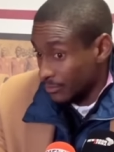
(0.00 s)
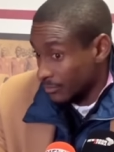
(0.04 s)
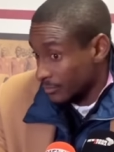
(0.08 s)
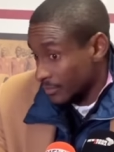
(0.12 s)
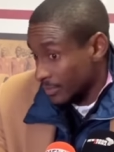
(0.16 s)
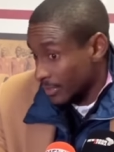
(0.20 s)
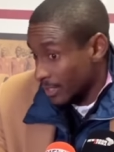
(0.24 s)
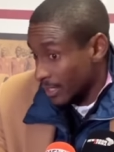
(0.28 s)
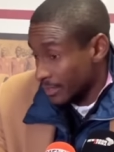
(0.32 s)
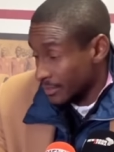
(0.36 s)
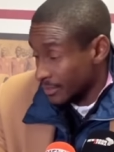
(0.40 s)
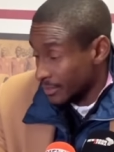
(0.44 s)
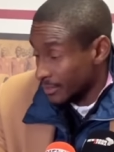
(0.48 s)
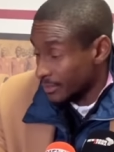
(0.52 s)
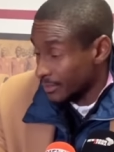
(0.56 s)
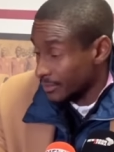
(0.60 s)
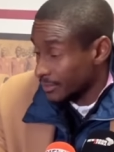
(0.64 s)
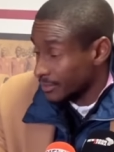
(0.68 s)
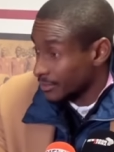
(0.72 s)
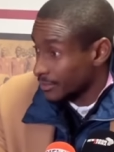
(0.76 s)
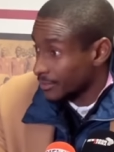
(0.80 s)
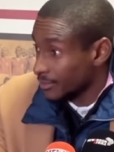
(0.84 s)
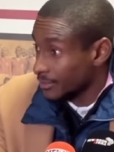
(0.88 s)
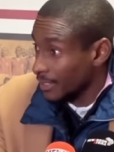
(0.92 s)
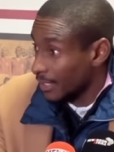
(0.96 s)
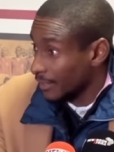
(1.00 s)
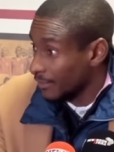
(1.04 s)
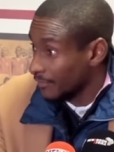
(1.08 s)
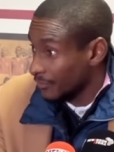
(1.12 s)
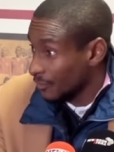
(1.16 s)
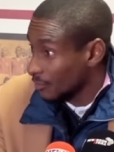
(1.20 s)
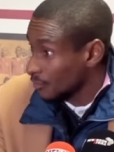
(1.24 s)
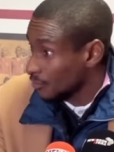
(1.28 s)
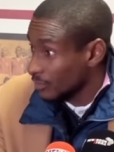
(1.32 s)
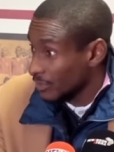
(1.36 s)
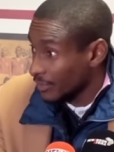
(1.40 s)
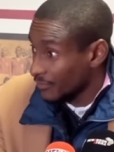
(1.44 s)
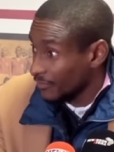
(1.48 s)
as it is.
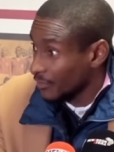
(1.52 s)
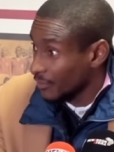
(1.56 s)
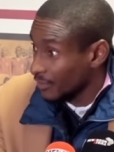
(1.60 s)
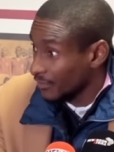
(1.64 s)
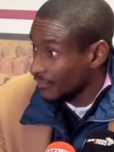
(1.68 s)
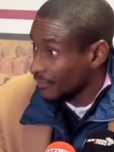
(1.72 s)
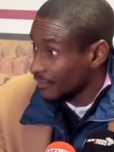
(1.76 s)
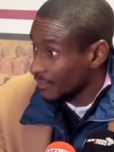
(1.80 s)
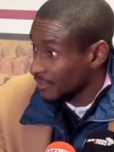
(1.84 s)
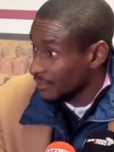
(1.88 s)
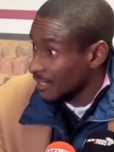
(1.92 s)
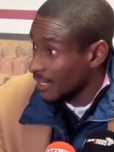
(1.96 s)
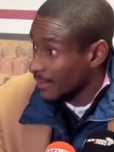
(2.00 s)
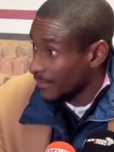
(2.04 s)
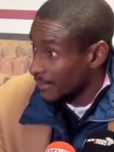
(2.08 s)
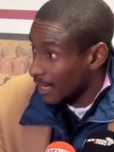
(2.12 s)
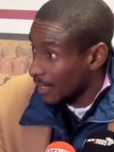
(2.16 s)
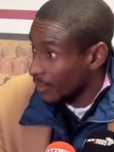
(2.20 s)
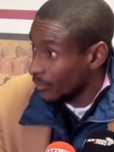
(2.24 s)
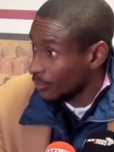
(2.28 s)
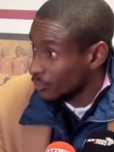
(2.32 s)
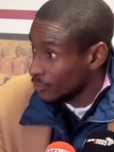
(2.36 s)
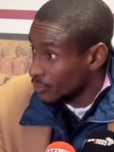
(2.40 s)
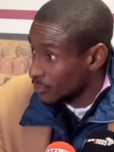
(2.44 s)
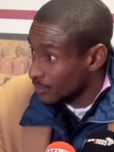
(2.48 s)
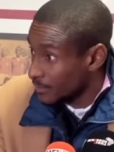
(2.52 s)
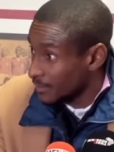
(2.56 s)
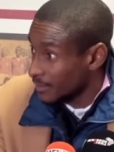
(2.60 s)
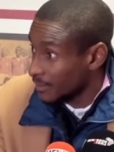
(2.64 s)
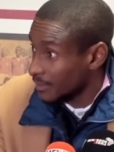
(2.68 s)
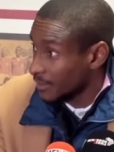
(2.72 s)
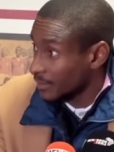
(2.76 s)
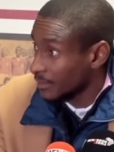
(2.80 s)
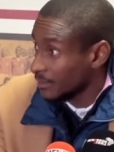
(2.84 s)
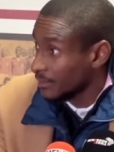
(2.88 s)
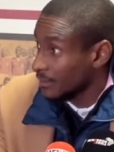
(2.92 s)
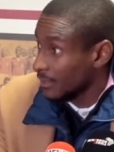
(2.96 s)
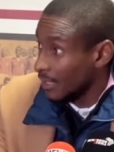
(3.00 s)
Unfortunately, for the first time, I will
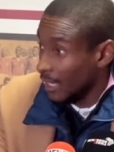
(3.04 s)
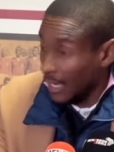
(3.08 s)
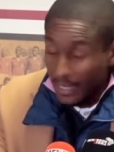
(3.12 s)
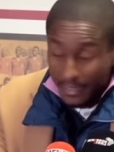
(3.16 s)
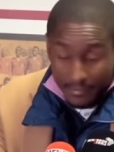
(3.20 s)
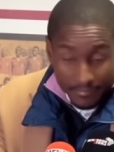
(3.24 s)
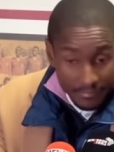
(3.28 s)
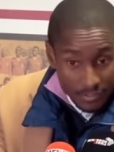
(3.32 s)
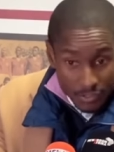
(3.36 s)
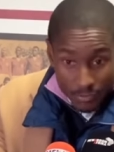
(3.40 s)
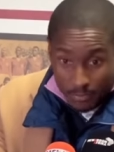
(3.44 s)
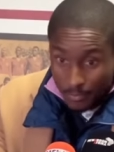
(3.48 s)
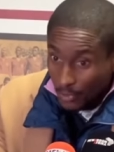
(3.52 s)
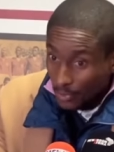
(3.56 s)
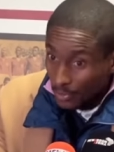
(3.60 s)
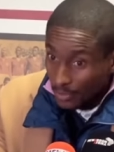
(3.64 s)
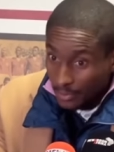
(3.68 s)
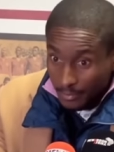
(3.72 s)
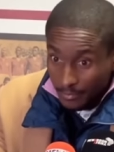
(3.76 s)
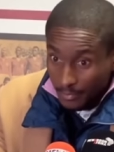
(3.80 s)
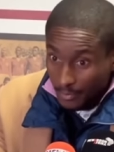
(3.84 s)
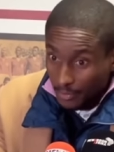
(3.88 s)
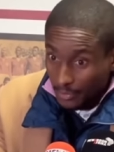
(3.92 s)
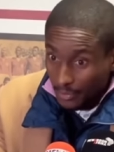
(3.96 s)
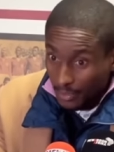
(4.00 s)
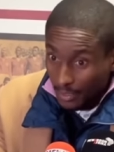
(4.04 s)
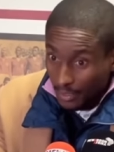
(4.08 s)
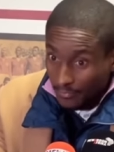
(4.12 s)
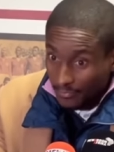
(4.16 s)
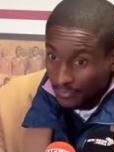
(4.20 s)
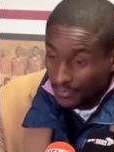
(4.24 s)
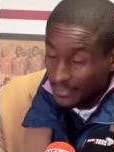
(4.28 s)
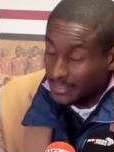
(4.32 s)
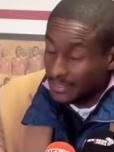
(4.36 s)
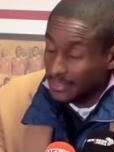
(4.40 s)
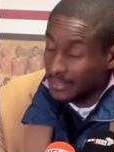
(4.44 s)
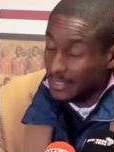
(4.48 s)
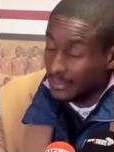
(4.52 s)
speak. I haven't spoken about the
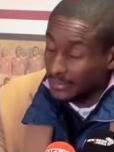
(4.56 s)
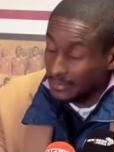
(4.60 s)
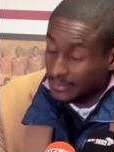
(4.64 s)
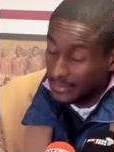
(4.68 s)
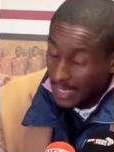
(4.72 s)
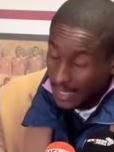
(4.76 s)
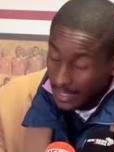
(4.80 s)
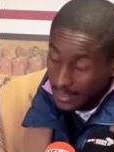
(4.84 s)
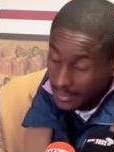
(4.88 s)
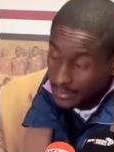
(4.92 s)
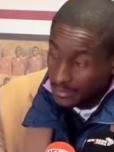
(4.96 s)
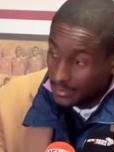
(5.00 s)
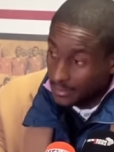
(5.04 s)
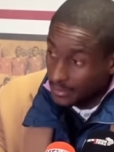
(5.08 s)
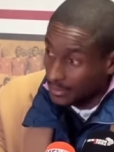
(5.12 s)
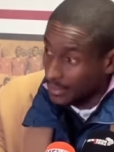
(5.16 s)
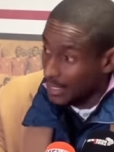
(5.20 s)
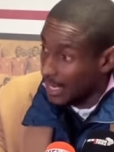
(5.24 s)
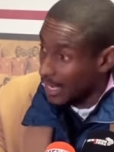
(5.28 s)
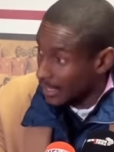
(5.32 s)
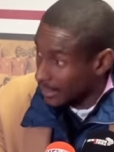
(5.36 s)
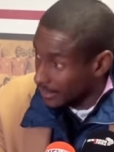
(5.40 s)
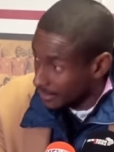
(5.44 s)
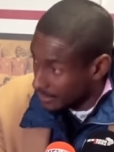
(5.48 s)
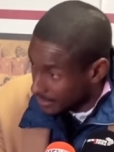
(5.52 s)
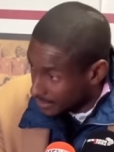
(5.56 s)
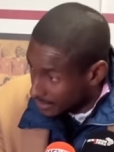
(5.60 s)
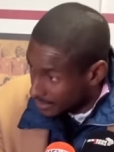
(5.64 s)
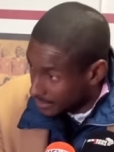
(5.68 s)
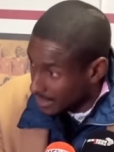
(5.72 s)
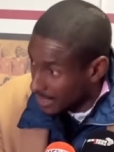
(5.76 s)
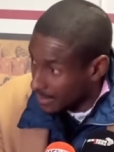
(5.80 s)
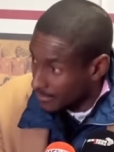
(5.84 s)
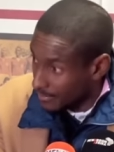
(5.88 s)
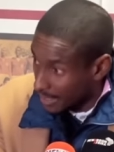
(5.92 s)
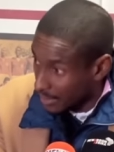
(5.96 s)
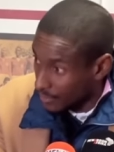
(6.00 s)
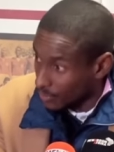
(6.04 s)
referees the entire season. I, this
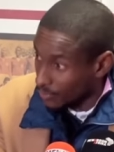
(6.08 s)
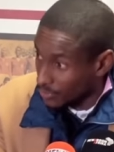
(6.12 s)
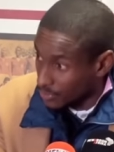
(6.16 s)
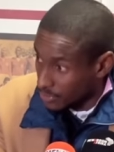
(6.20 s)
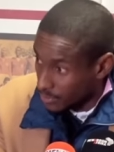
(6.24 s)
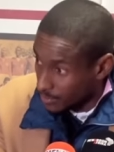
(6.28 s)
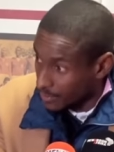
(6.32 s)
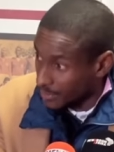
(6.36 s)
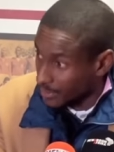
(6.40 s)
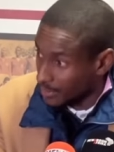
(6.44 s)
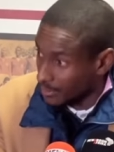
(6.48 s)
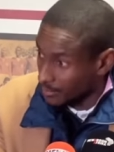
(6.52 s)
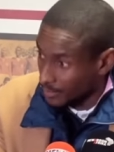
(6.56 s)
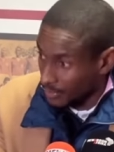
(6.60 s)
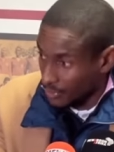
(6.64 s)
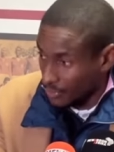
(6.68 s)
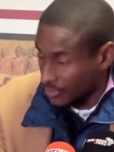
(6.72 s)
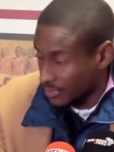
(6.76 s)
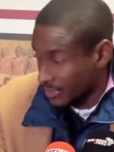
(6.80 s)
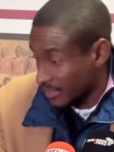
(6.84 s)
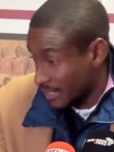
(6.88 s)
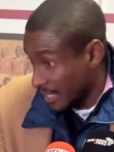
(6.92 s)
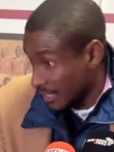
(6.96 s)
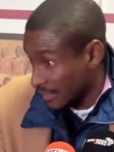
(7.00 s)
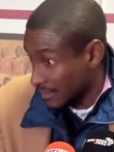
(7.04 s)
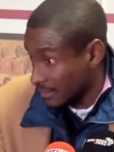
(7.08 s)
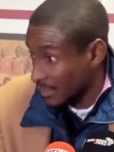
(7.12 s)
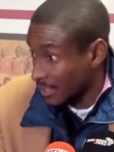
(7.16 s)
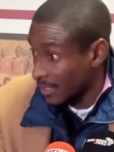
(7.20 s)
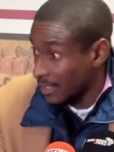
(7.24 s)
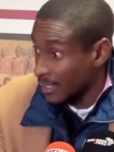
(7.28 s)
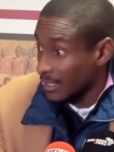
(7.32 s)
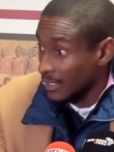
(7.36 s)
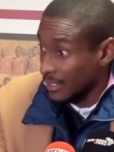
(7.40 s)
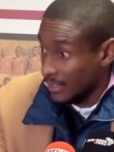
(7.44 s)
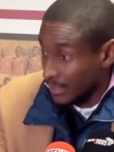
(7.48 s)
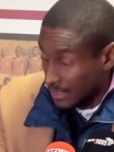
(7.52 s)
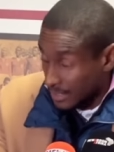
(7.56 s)
time, I will speak because that
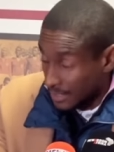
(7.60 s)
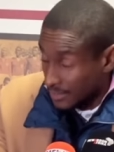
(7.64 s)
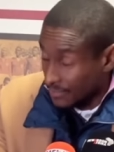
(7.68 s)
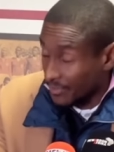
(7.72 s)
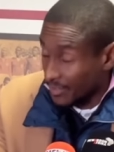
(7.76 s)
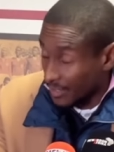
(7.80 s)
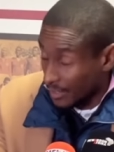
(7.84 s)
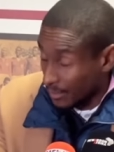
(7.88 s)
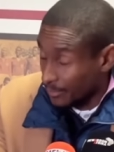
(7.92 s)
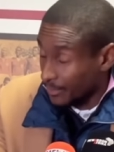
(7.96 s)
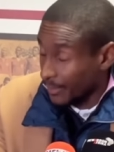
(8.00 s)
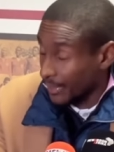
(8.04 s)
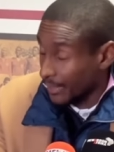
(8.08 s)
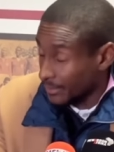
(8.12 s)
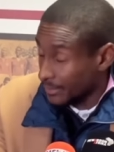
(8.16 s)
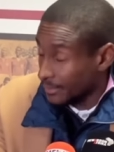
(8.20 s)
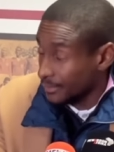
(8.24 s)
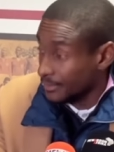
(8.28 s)
is very bad.